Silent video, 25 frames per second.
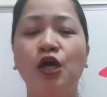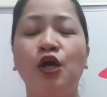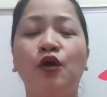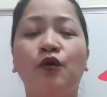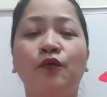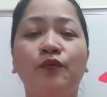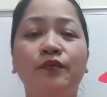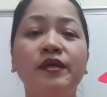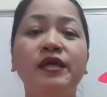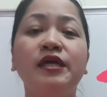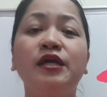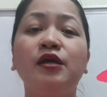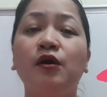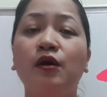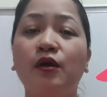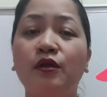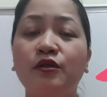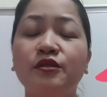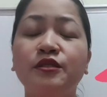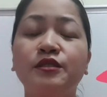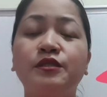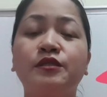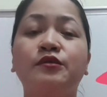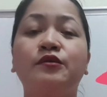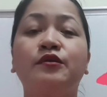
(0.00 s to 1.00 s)
we
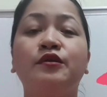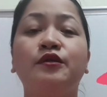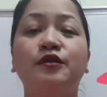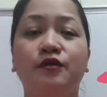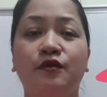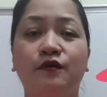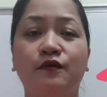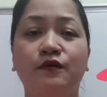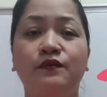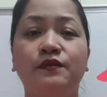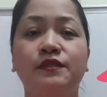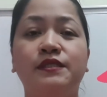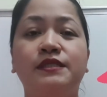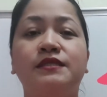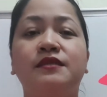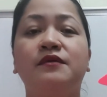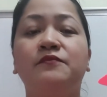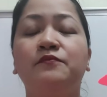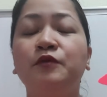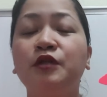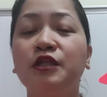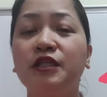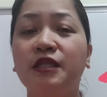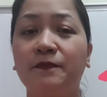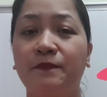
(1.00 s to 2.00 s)
also use the
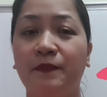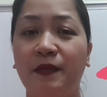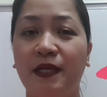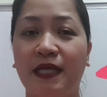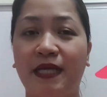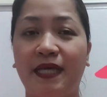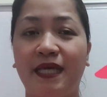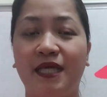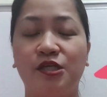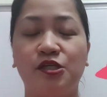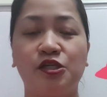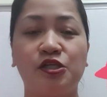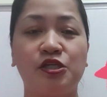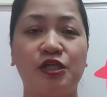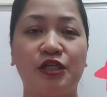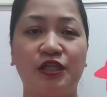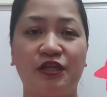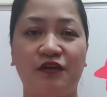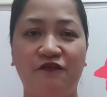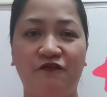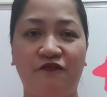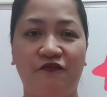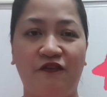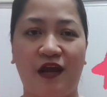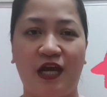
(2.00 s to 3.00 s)
multiplication
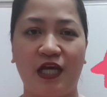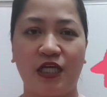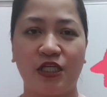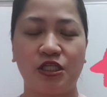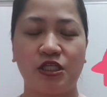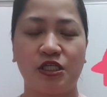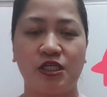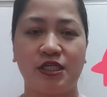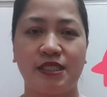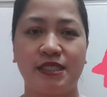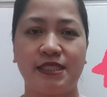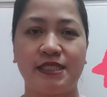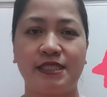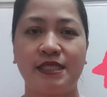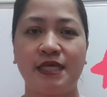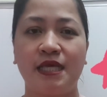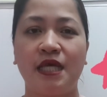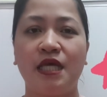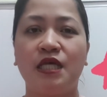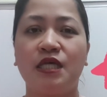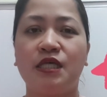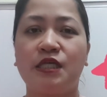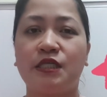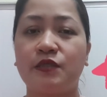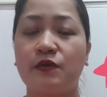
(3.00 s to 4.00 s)
of fractions.
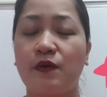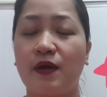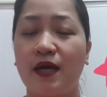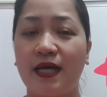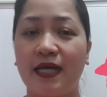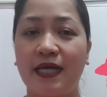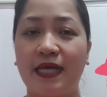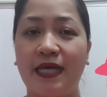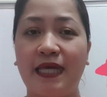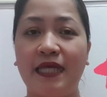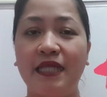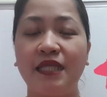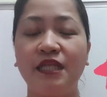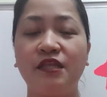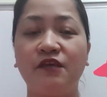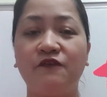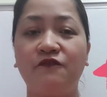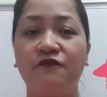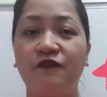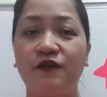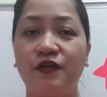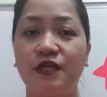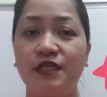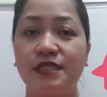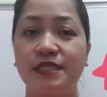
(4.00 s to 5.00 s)
So again, the
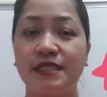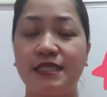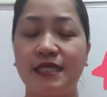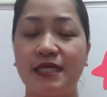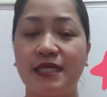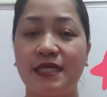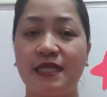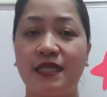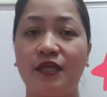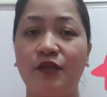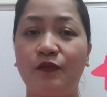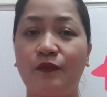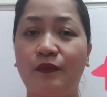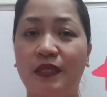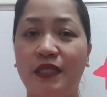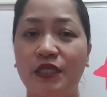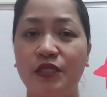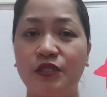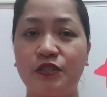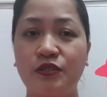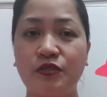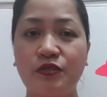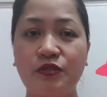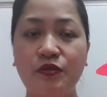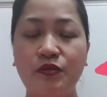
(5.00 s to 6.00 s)
first thing that we
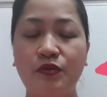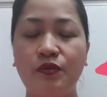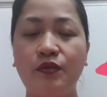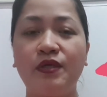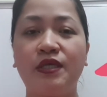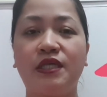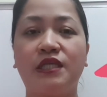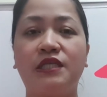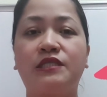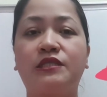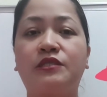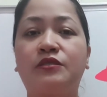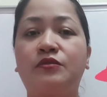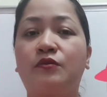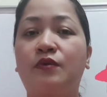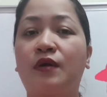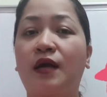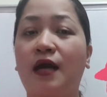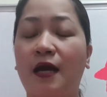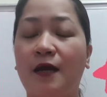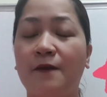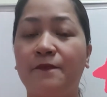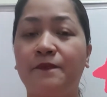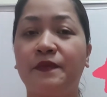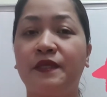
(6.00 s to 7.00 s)
need to do is to
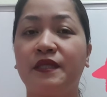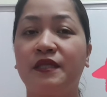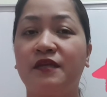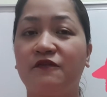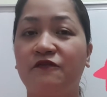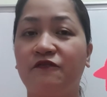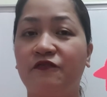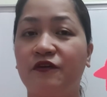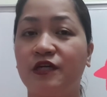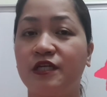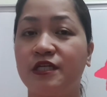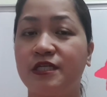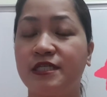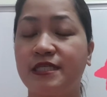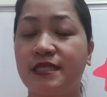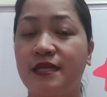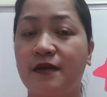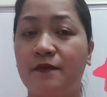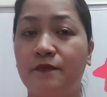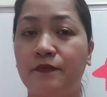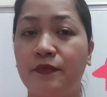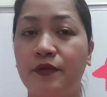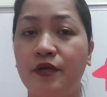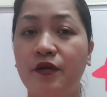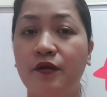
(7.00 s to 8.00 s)
copy the first
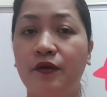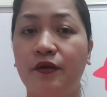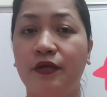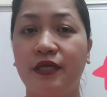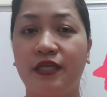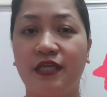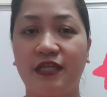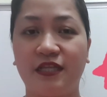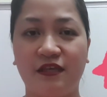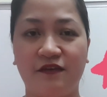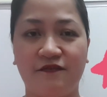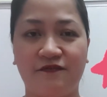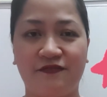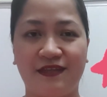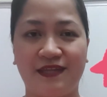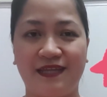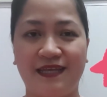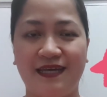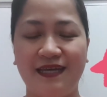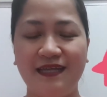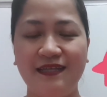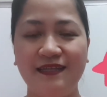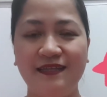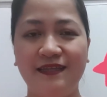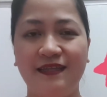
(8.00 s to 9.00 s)
number or the
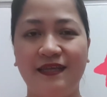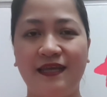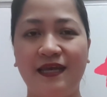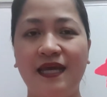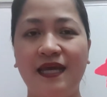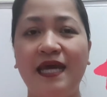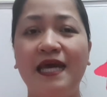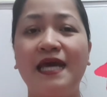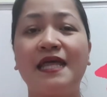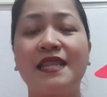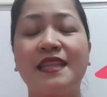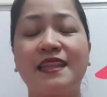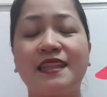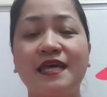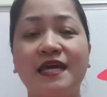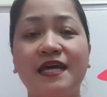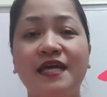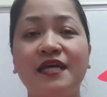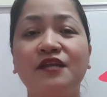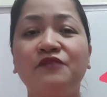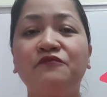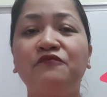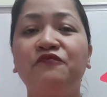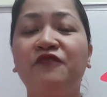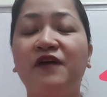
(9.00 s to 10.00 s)
dividend,
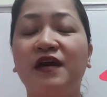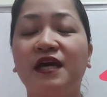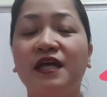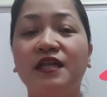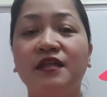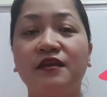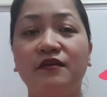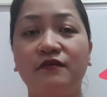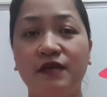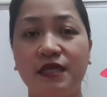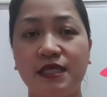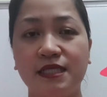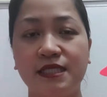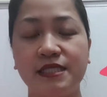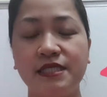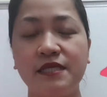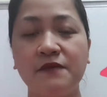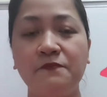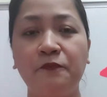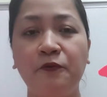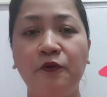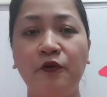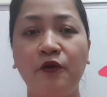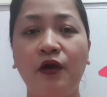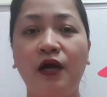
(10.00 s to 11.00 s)
then find the
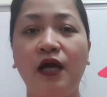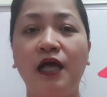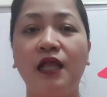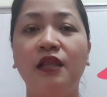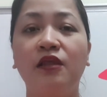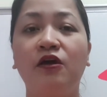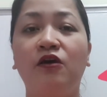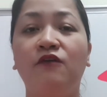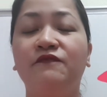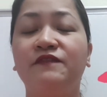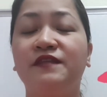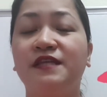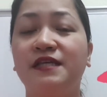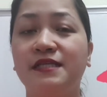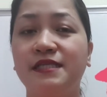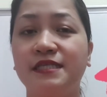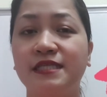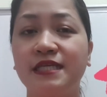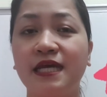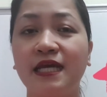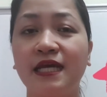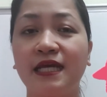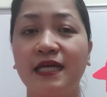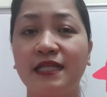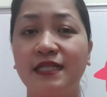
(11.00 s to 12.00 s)
reciprocal of the
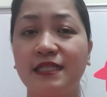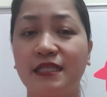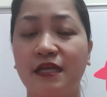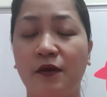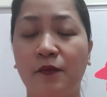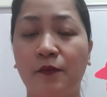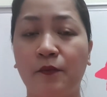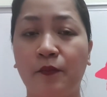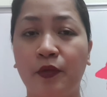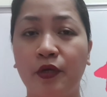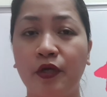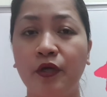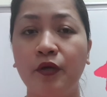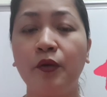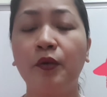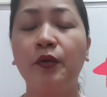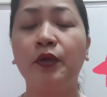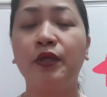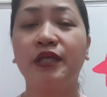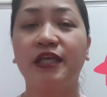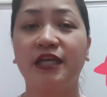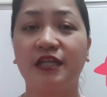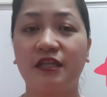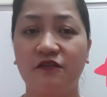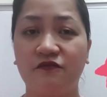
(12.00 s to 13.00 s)
second number
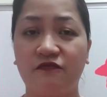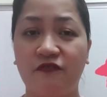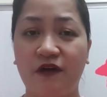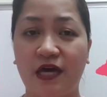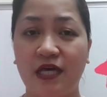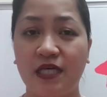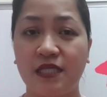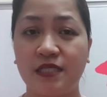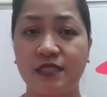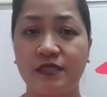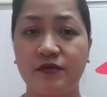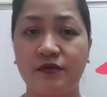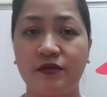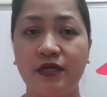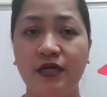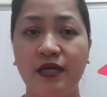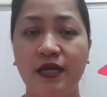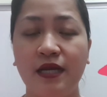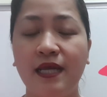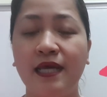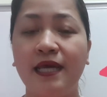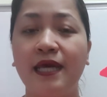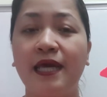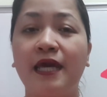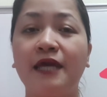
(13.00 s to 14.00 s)
or the divisor,
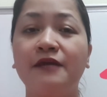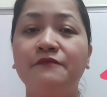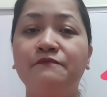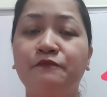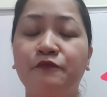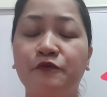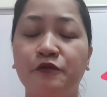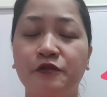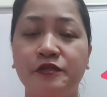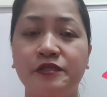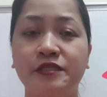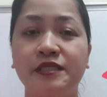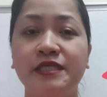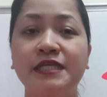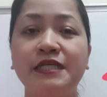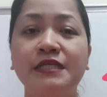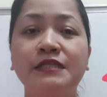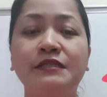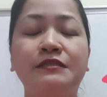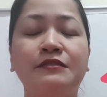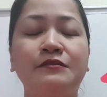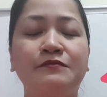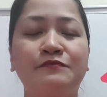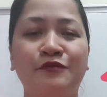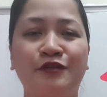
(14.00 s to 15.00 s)
and
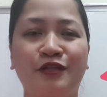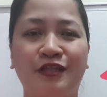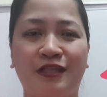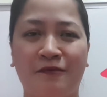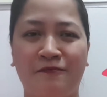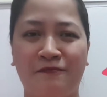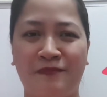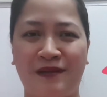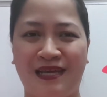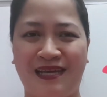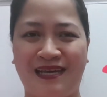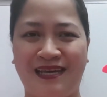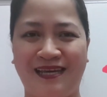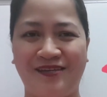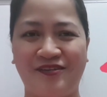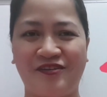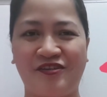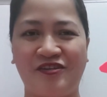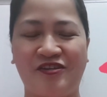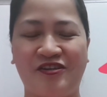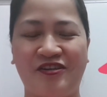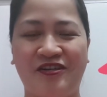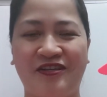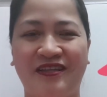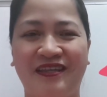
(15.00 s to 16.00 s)
proceed to
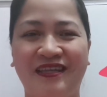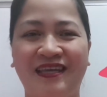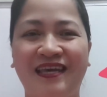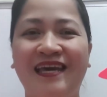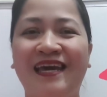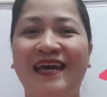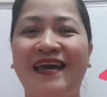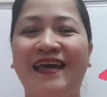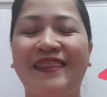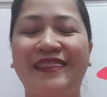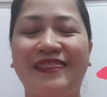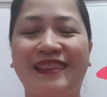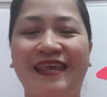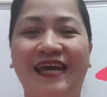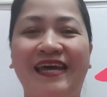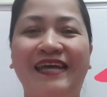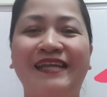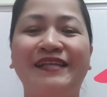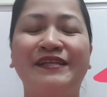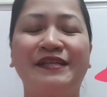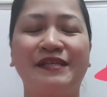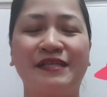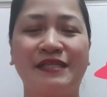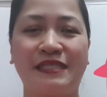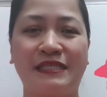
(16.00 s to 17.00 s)
multiplication, and
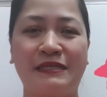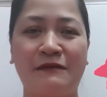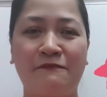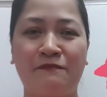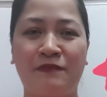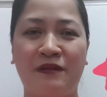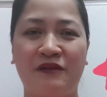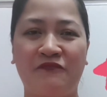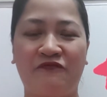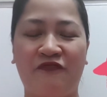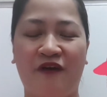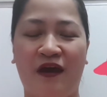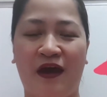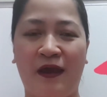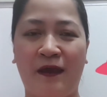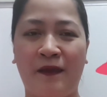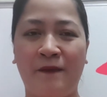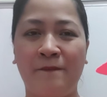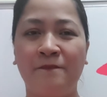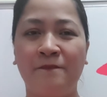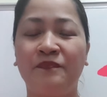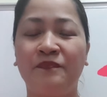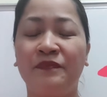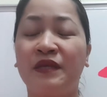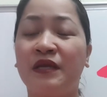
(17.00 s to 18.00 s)
then simplify.
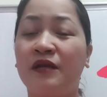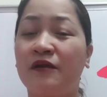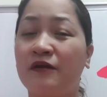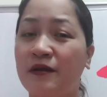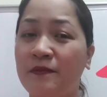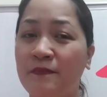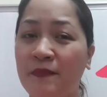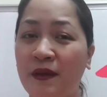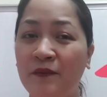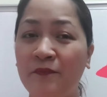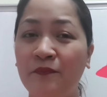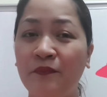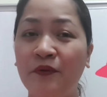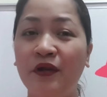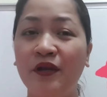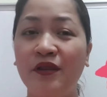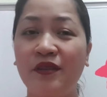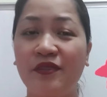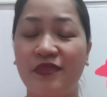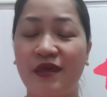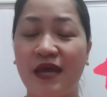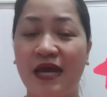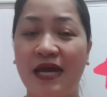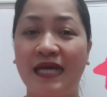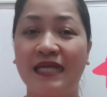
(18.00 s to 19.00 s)
Remember
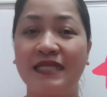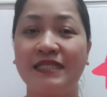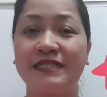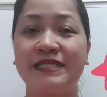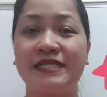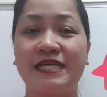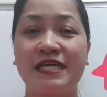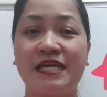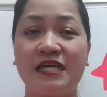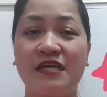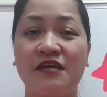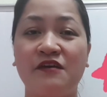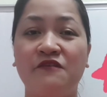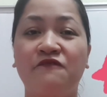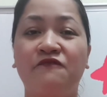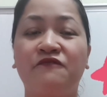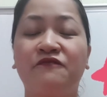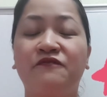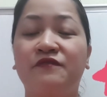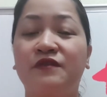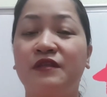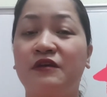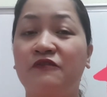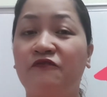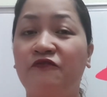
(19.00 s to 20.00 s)
that if
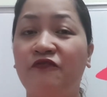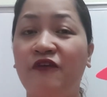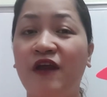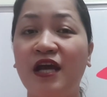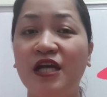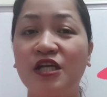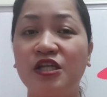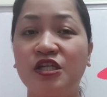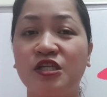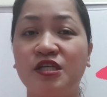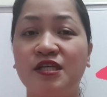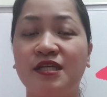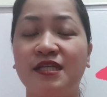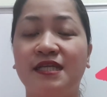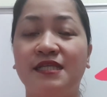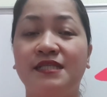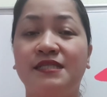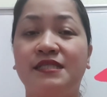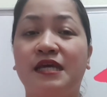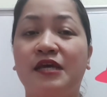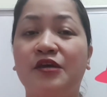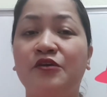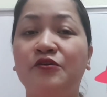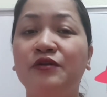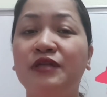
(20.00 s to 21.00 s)
the fraction is
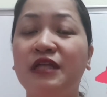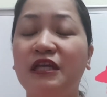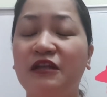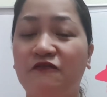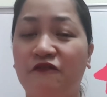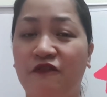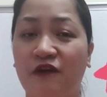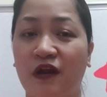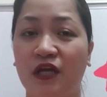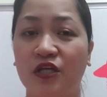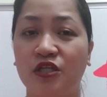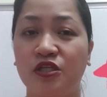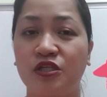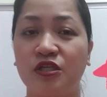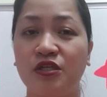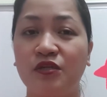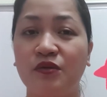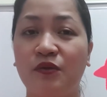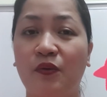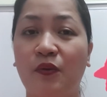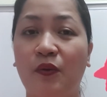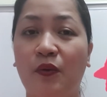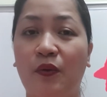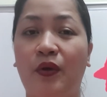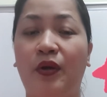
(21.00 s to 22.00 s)
a unit fraction
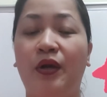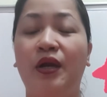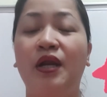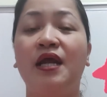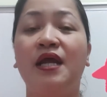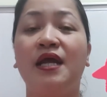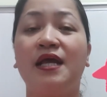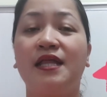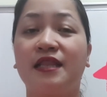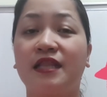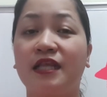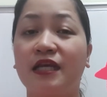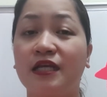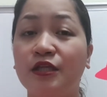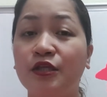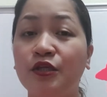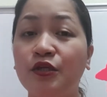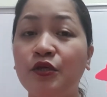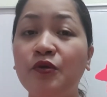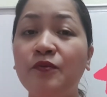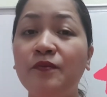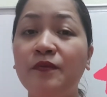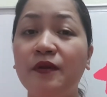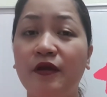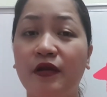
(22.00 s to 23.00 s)
or the
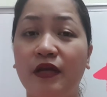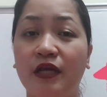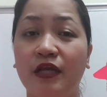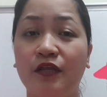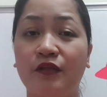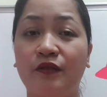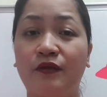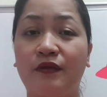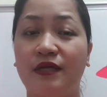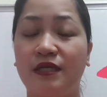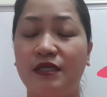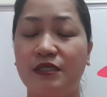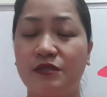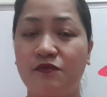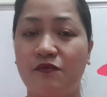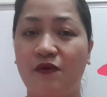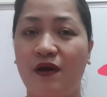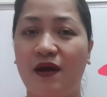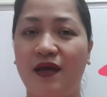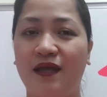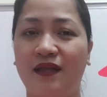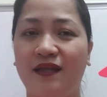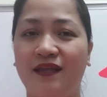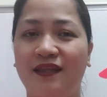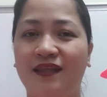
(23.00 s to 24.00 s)
numerator is
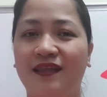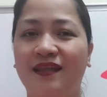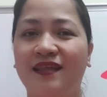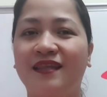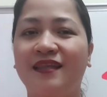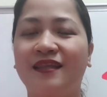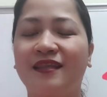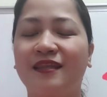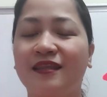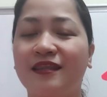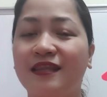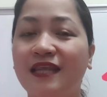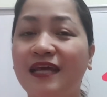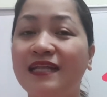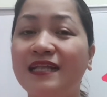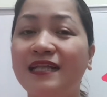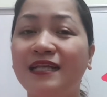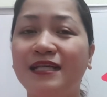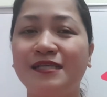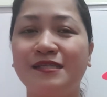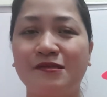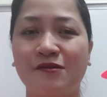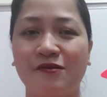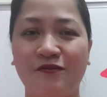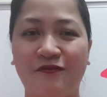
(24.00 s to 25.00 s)
1, that
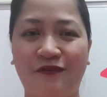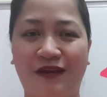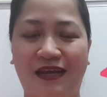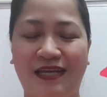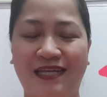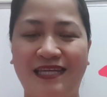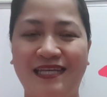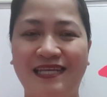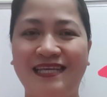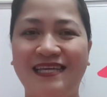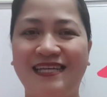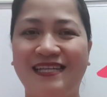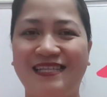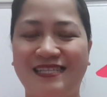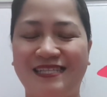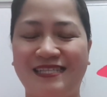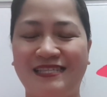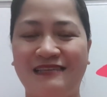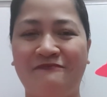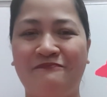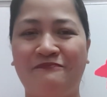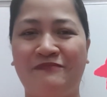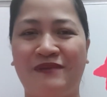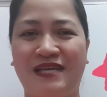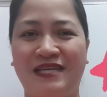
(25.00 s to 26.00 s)
is already in
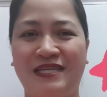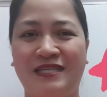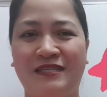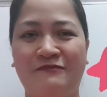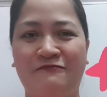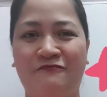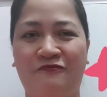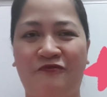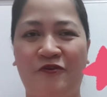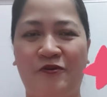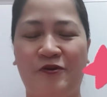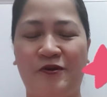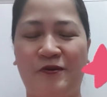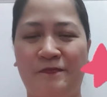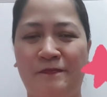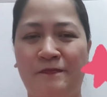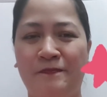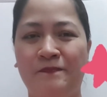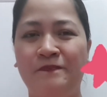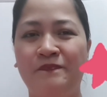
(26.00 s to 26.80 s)
simplest form.